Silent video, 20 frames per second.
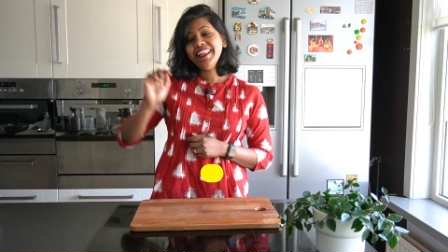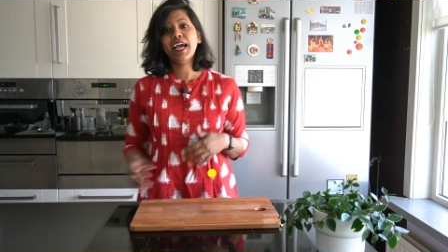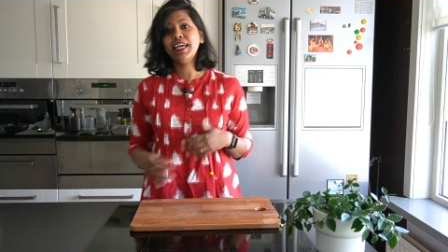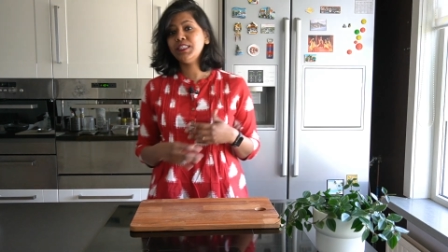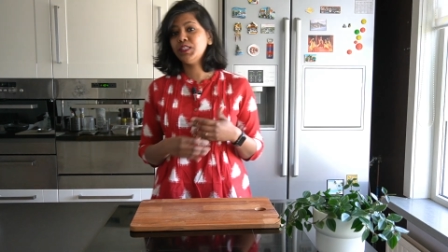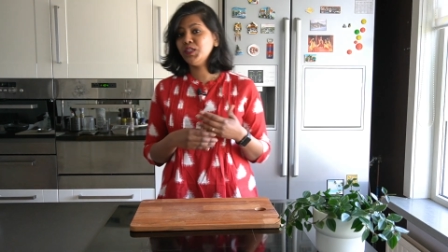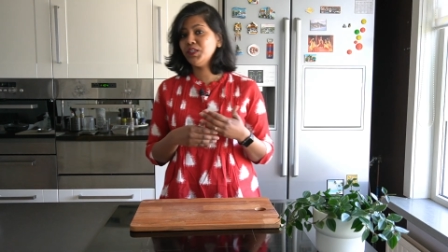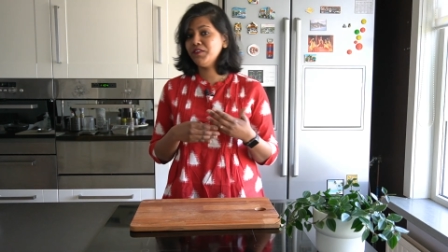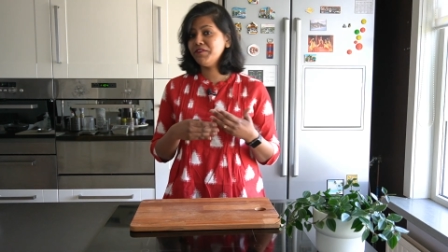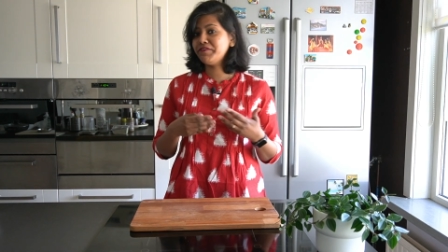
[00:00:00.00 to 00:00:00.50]

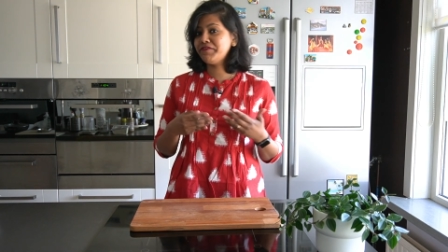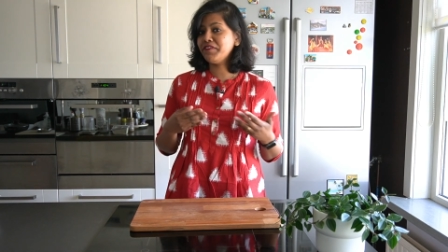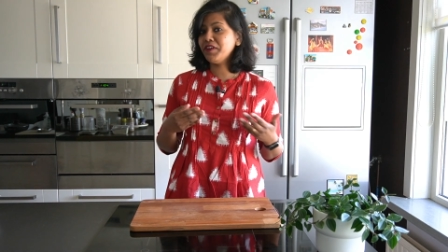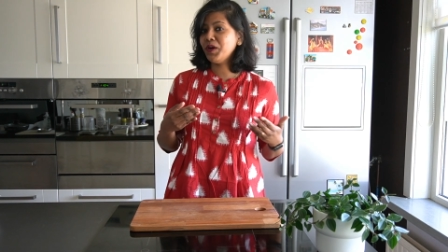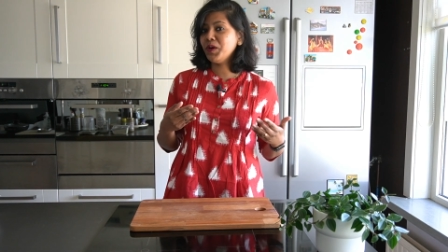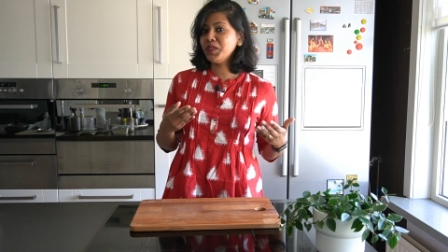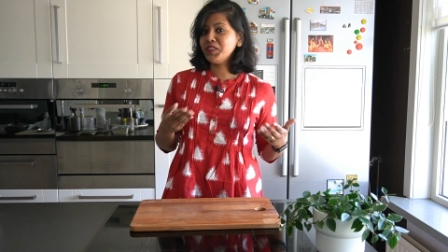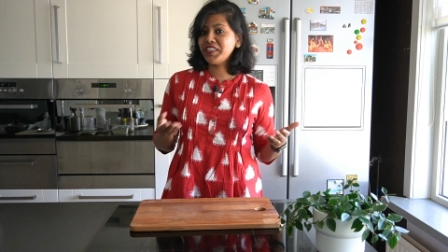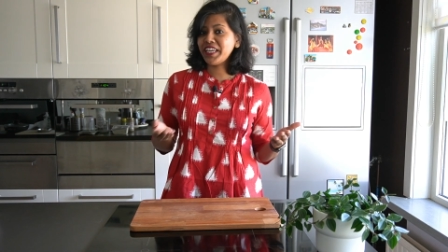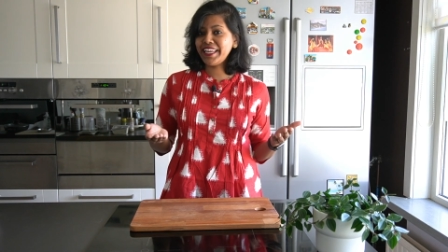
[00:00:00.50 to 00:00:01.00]
As you've
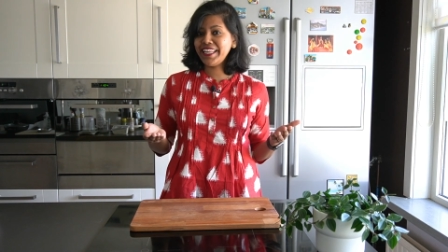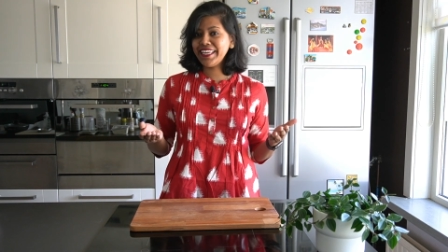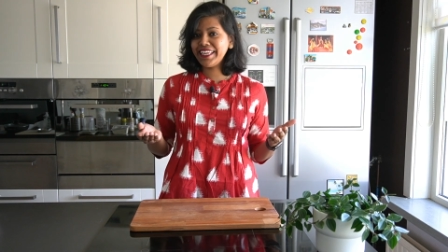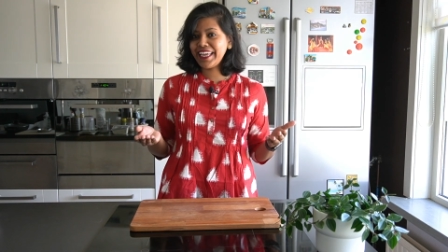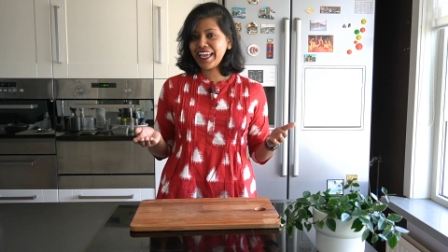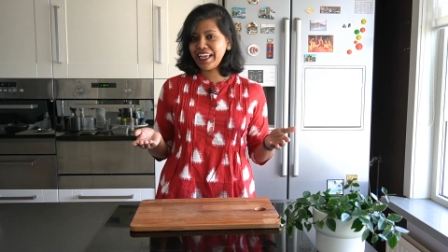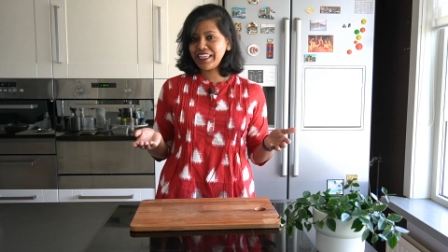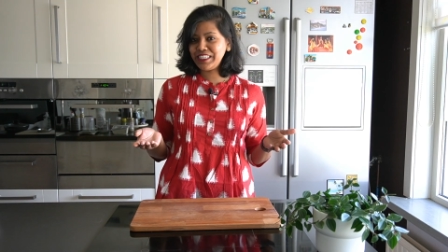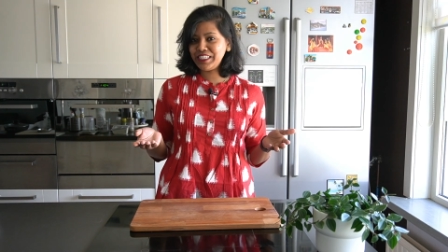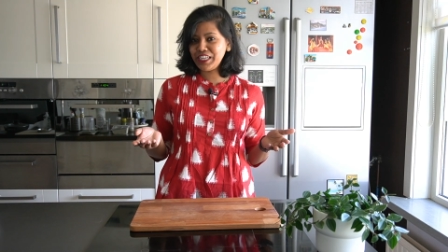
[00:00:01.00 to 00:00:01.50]
already
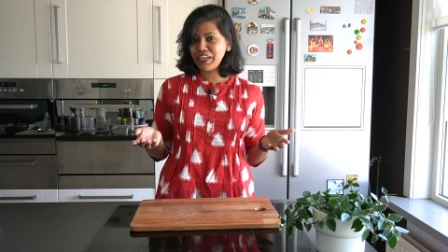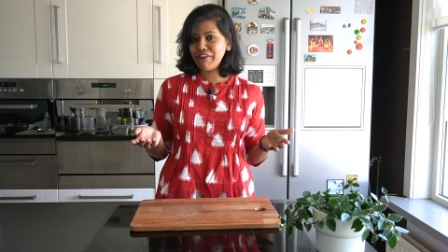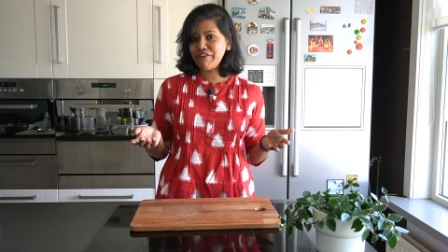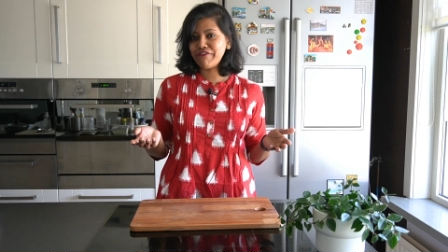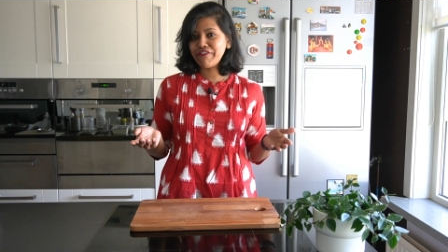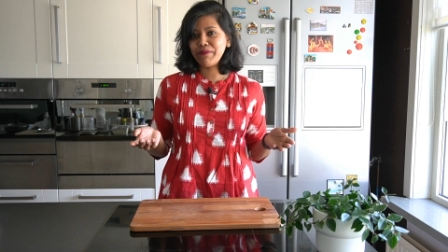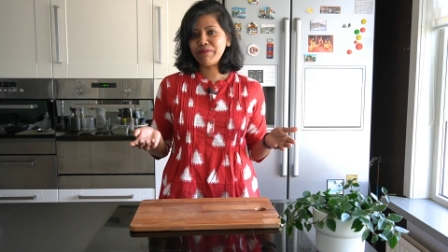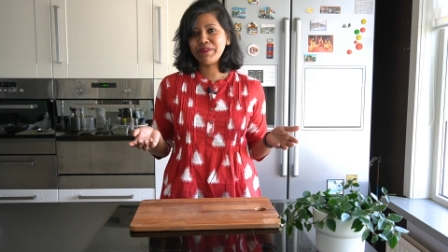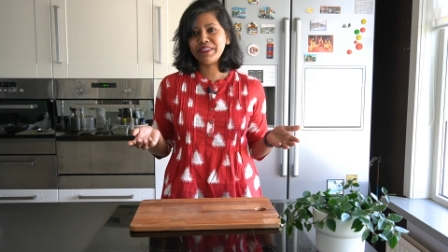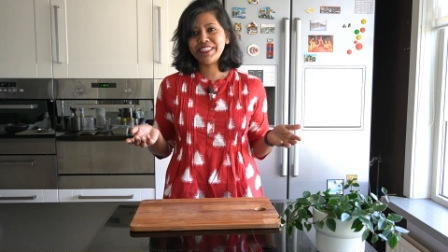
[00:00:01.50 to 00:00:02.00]
guessed
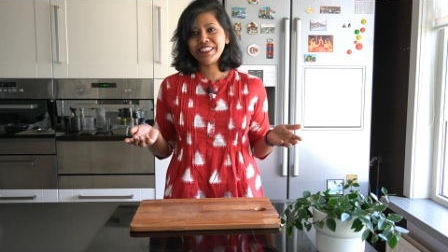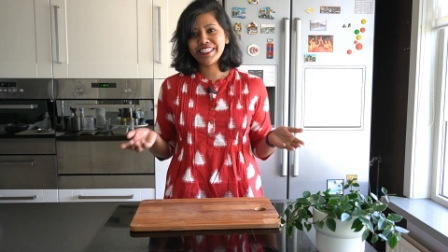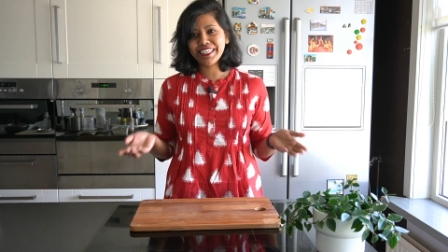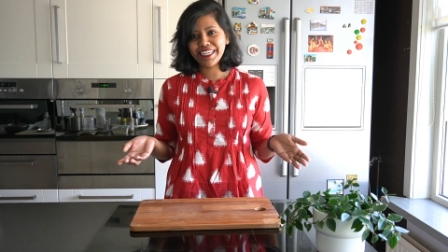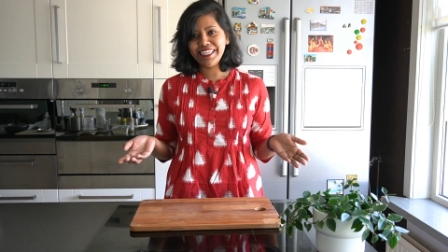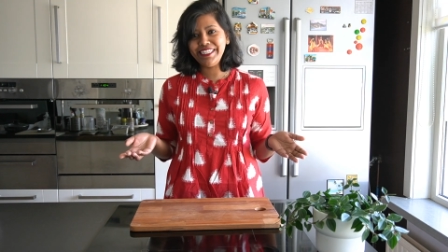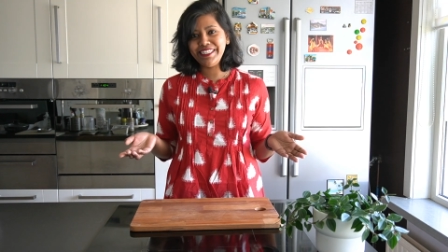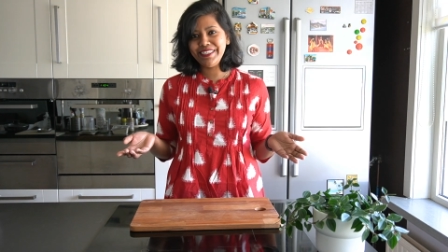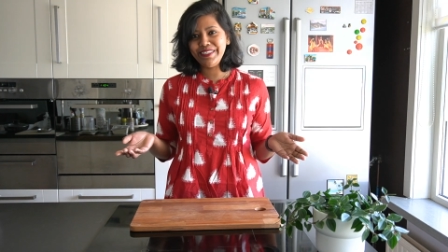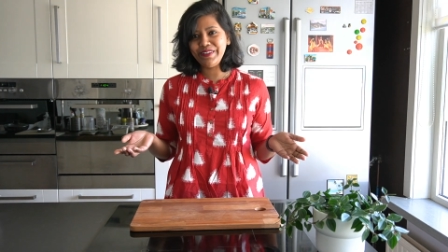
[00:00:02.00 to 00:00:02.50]
from the
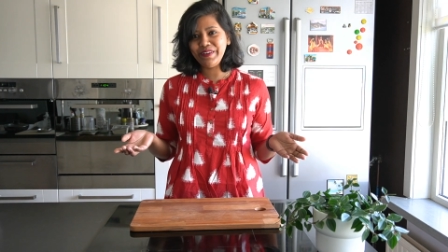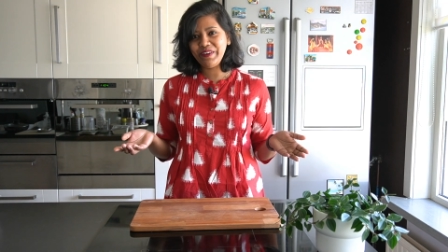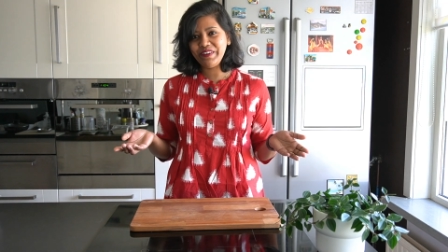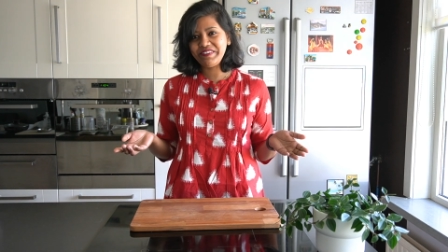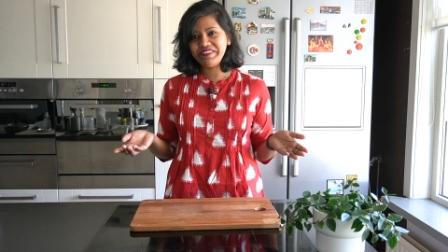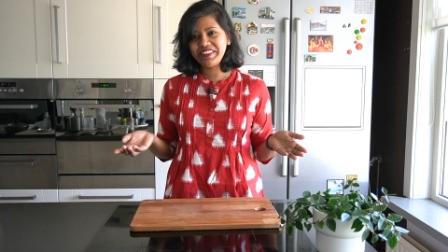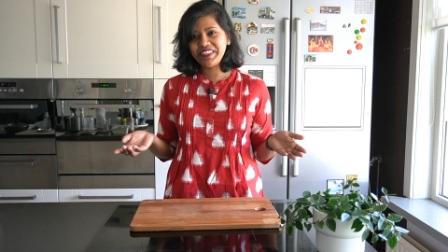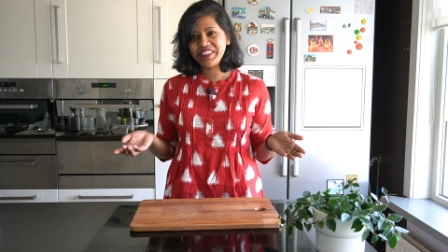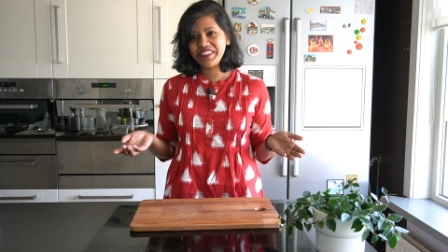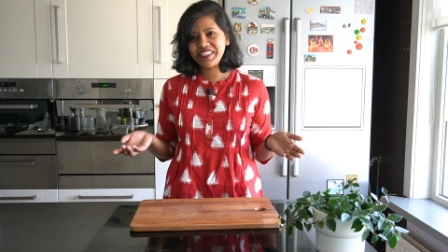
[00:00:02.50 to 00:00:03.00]
title
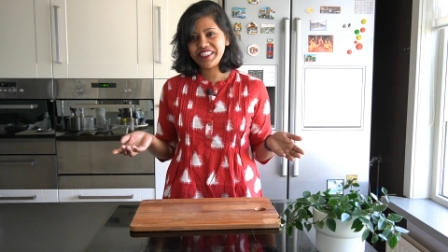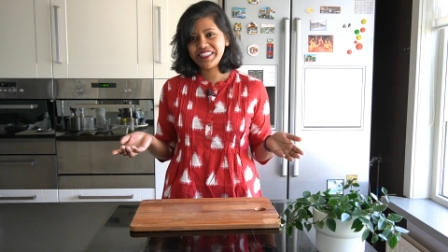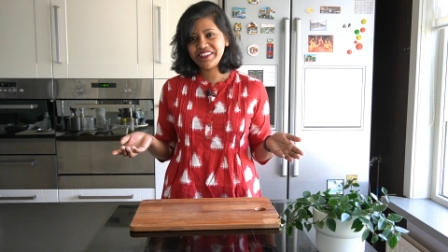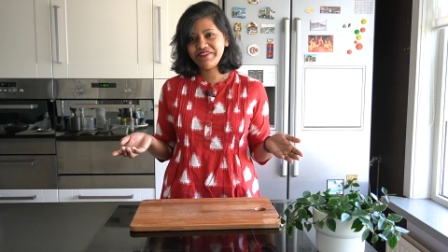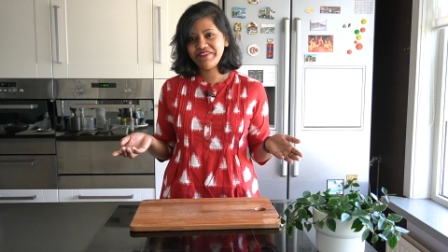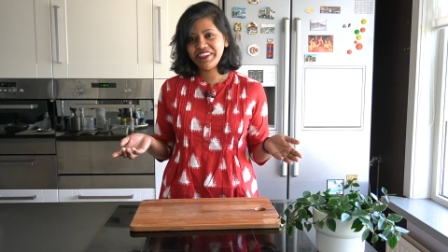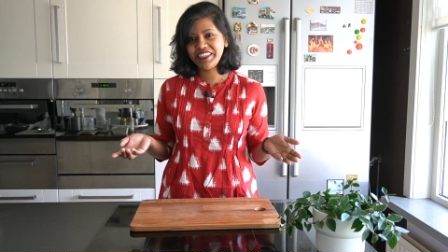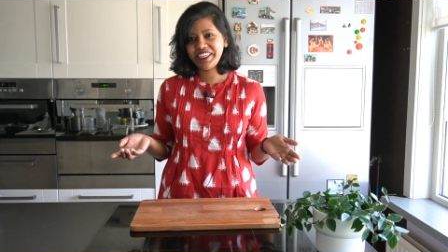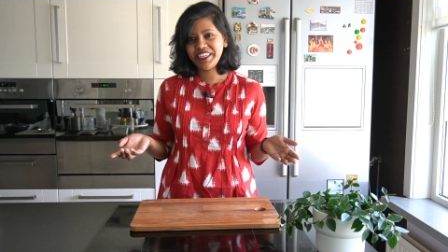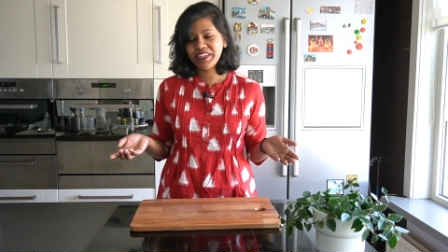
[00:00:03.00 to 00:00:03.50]
of this
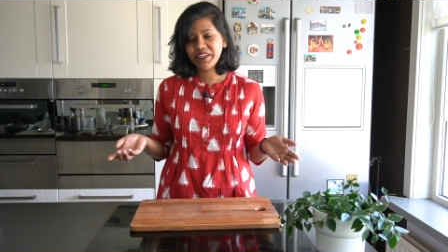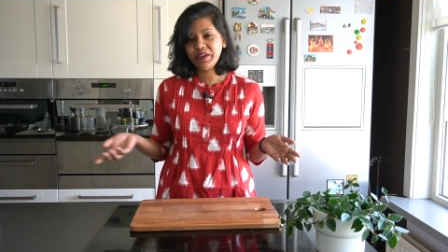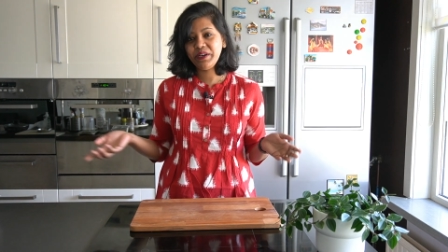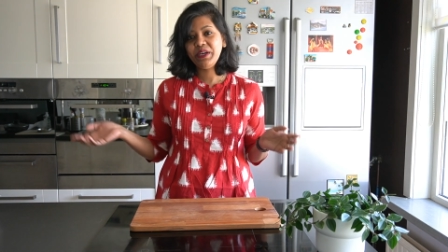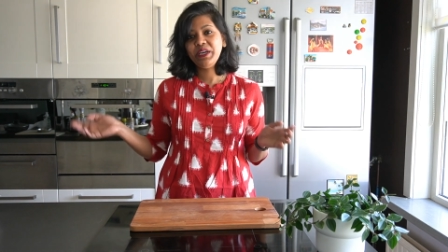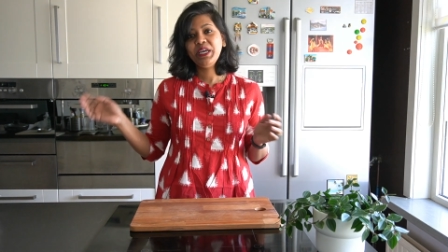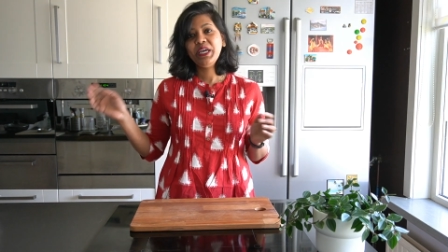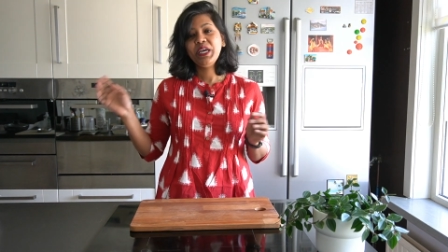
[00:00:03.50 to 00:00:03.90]
video,